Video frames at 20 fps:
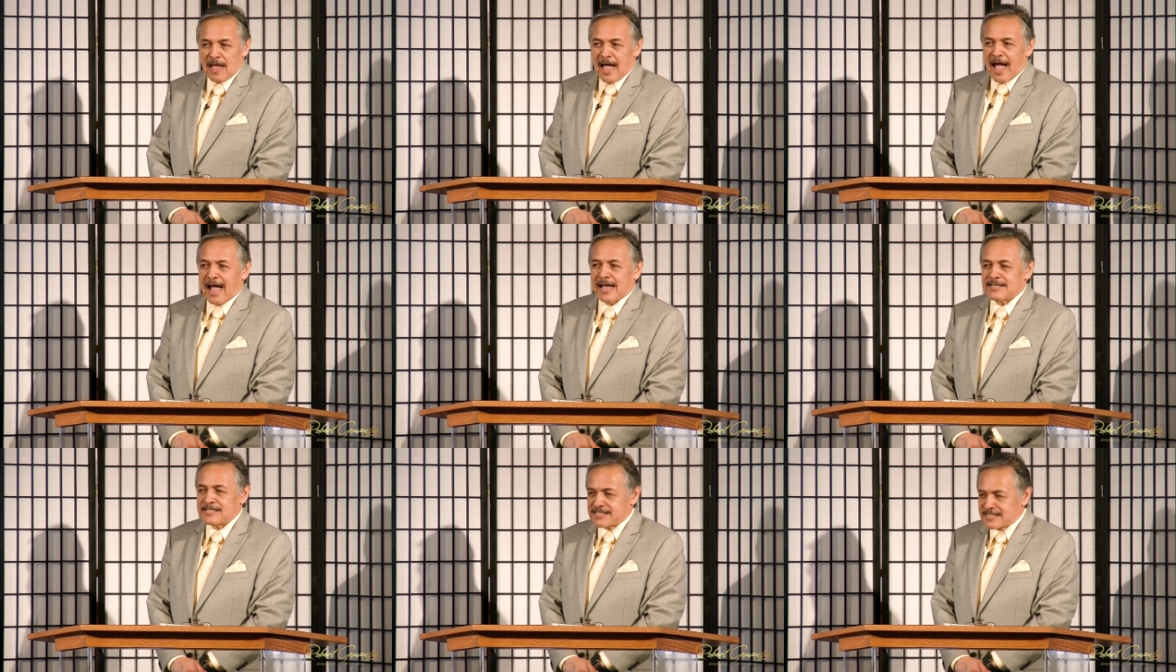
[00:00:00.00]

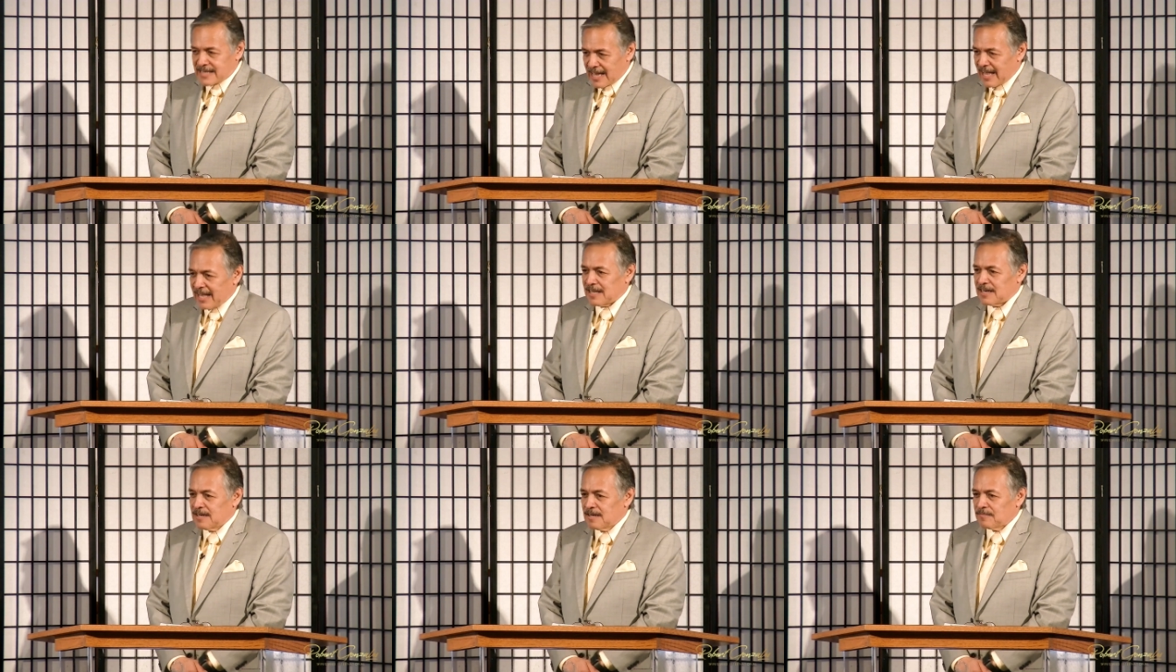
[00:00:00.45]
I
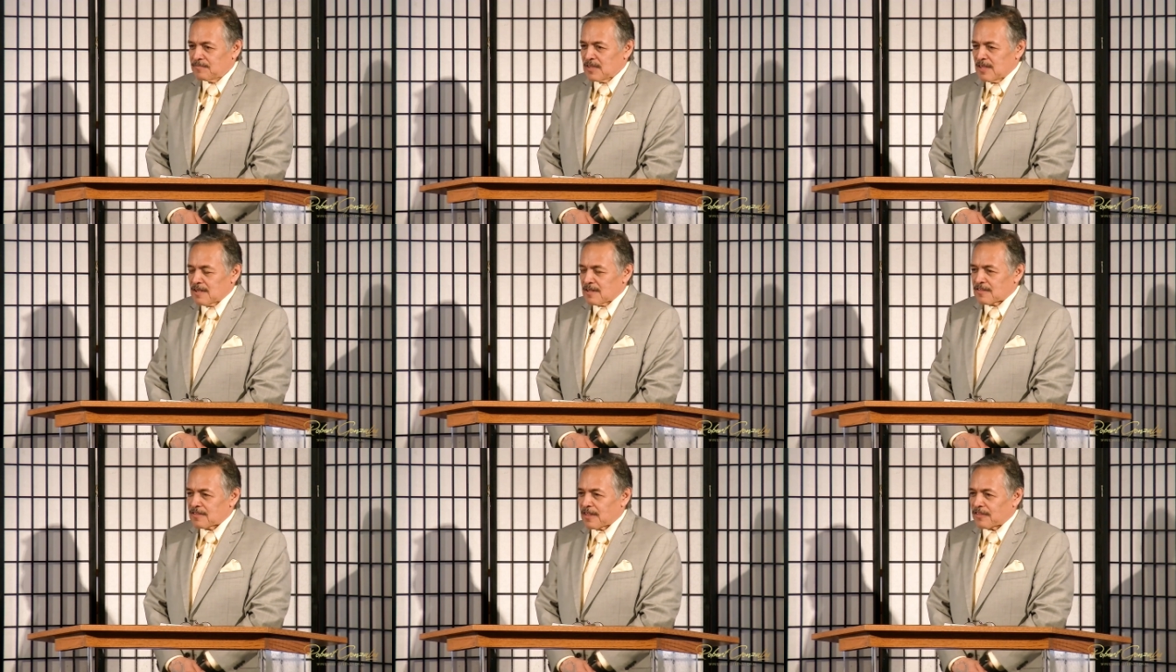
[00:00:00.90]
said
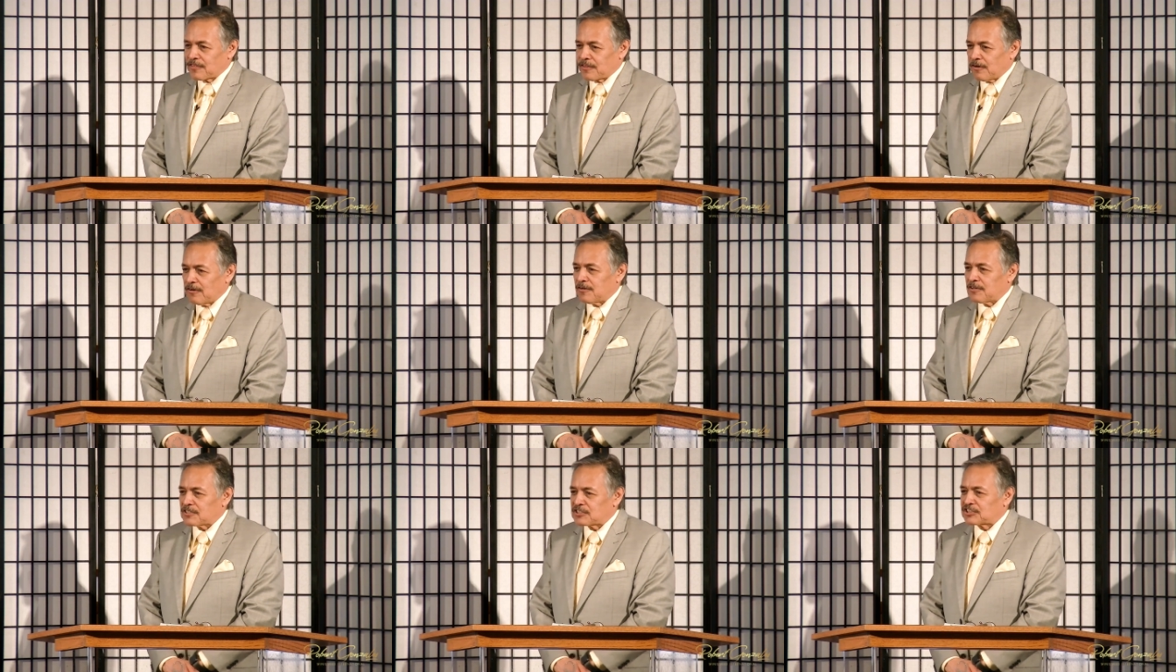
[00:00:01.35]
that
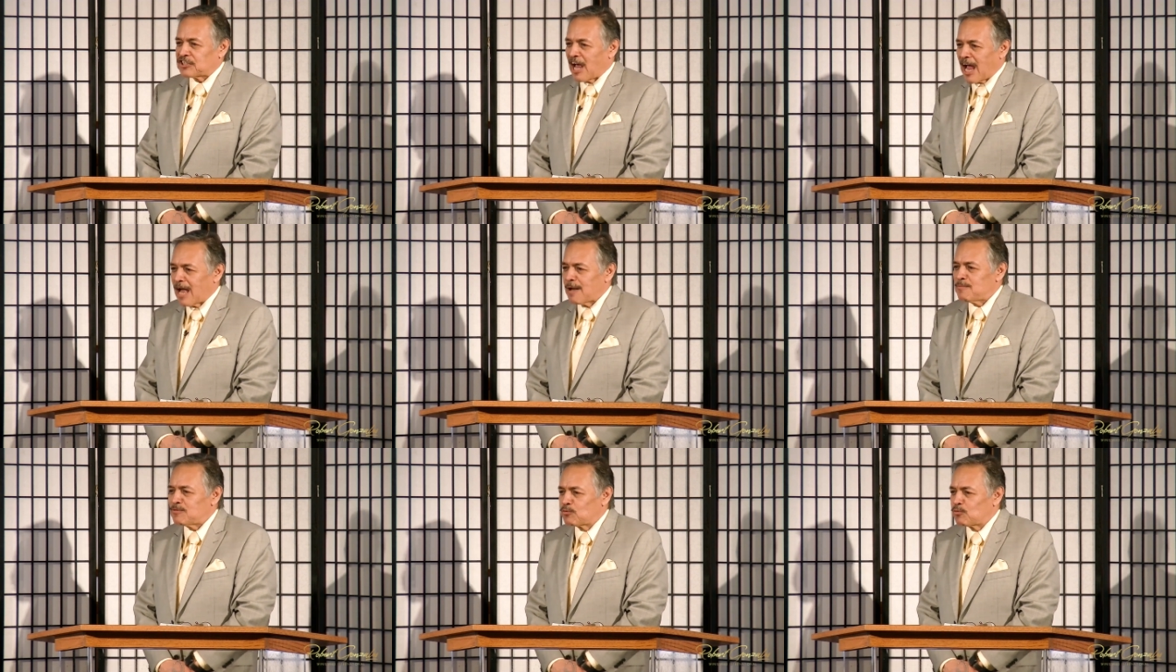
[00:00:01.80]
there is
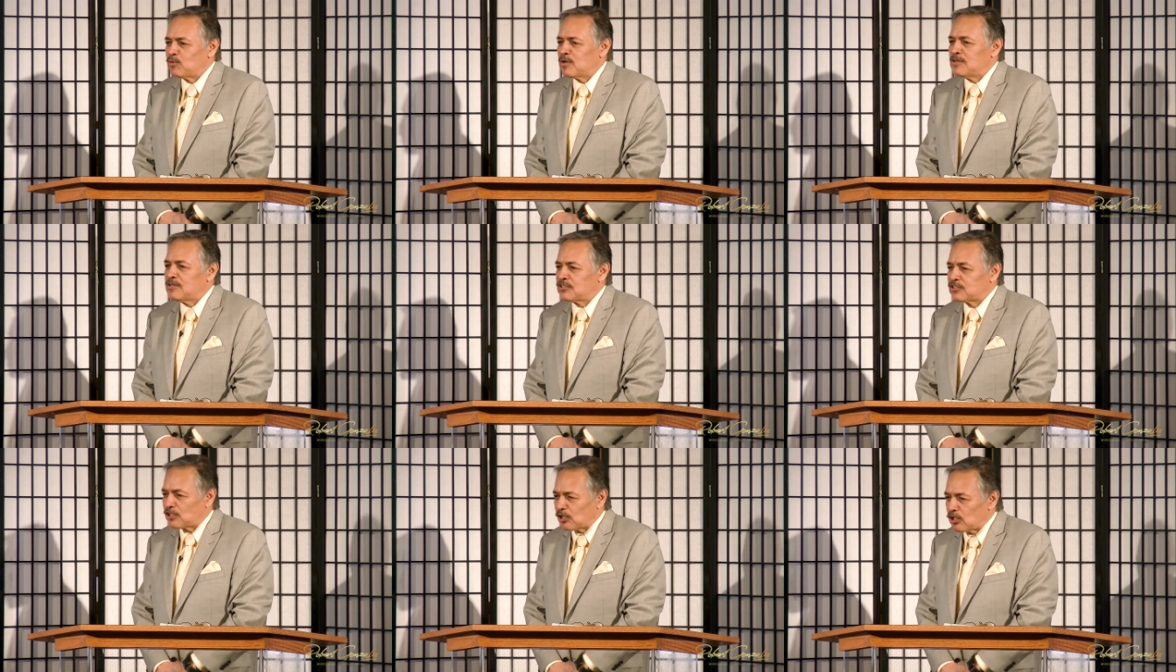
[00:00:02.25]
times
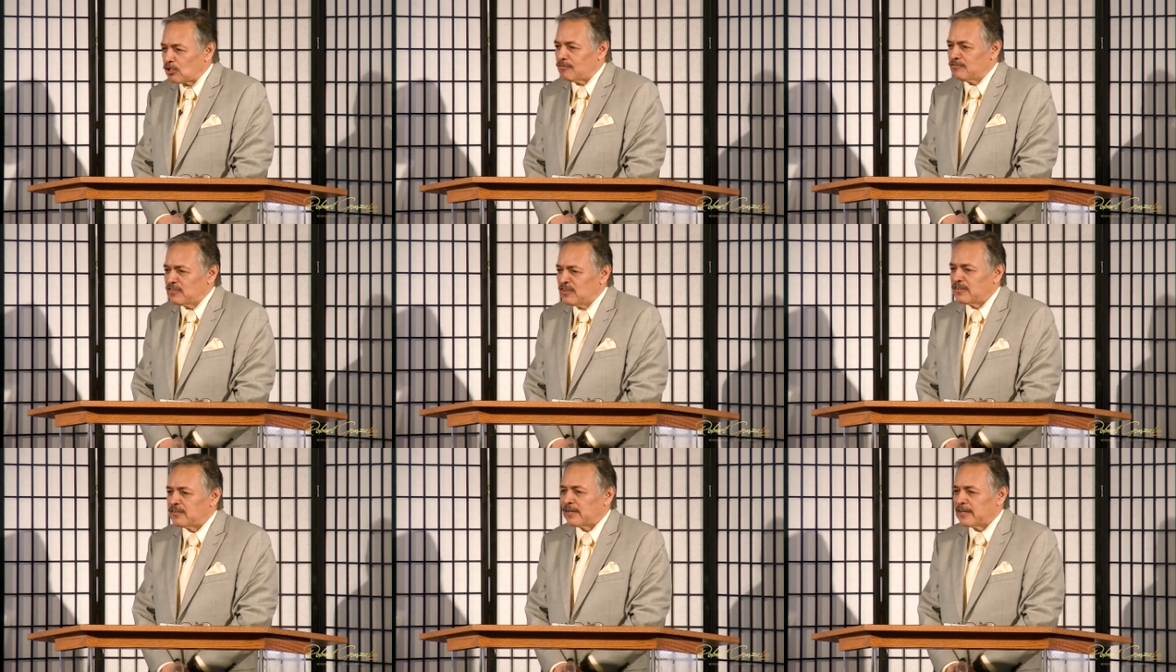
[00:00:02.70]

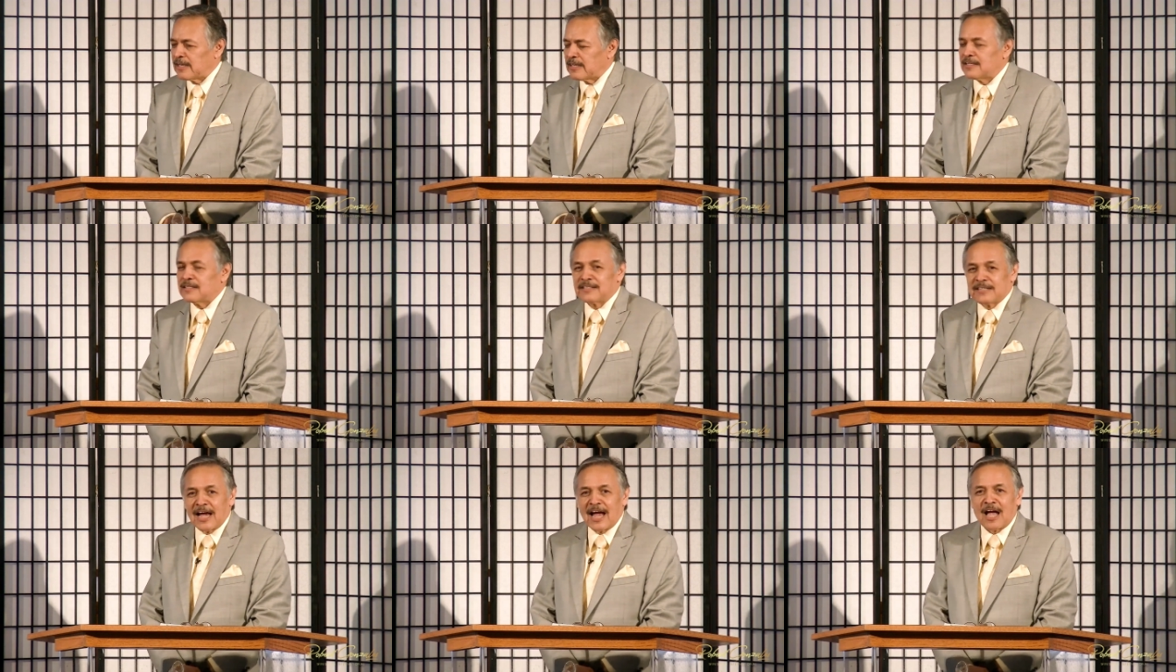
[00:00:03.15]
reserved in the
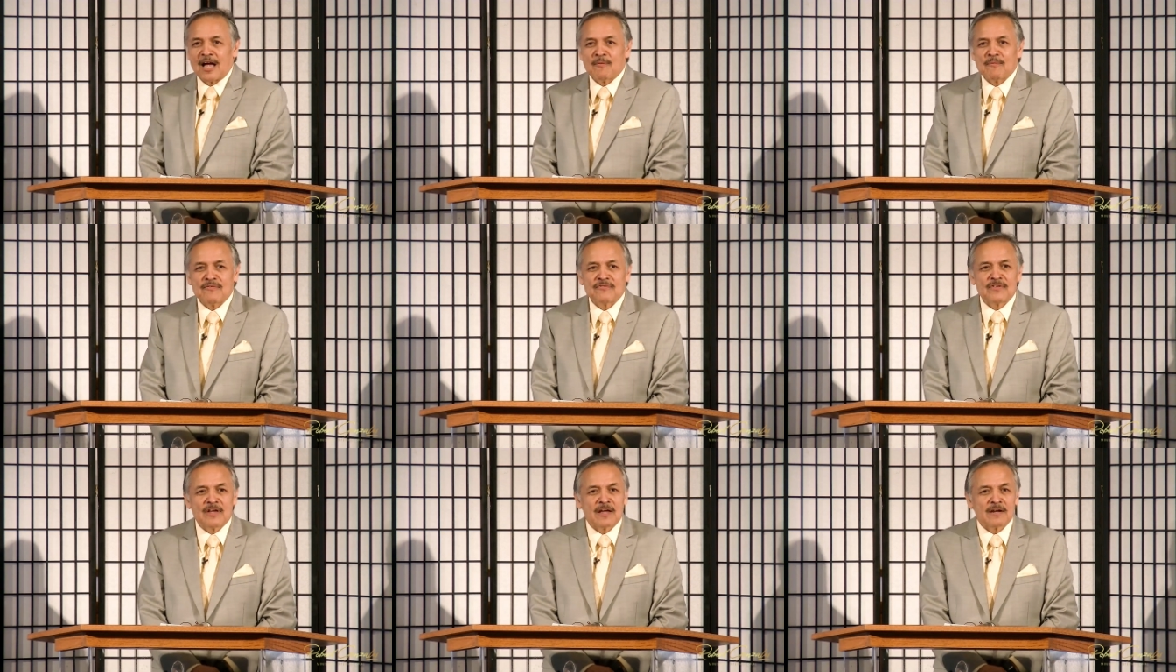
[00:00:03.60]
end
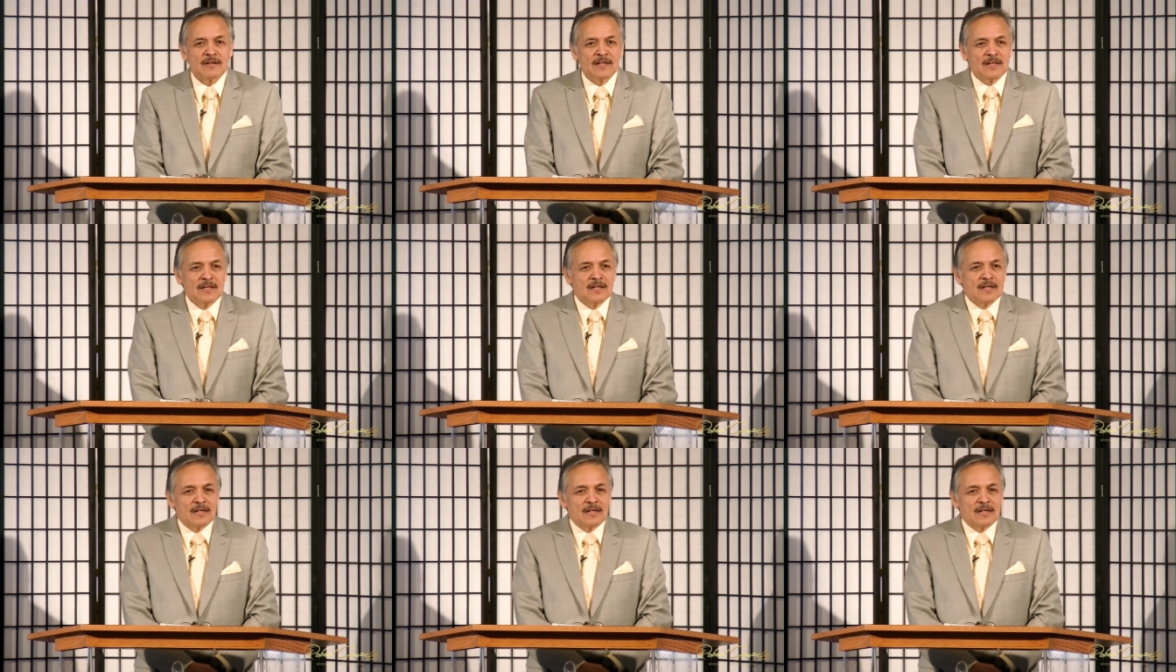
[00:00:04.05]
times that